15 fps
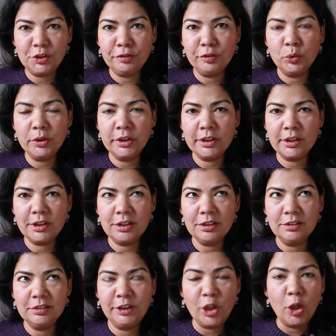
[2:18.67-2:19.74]
you focus
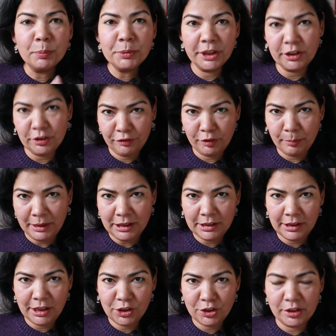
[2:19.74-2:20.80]
the object of your
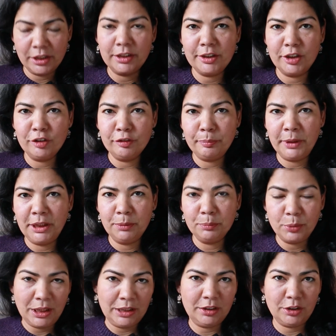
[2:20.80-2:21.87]
meditation, instead of being
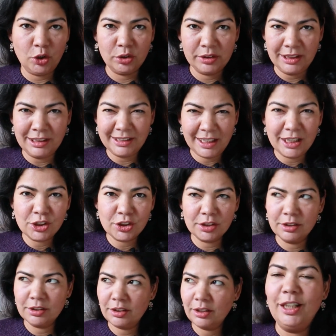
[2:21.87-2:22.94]
breath or
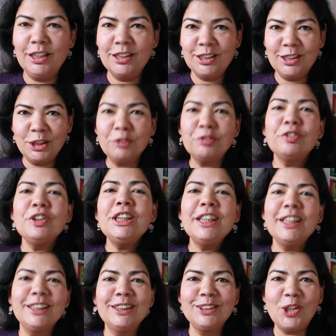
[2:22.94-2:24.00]
sensations, is the
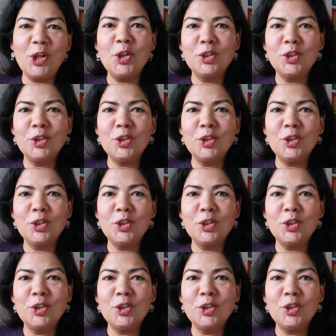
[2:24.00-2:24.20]
feeling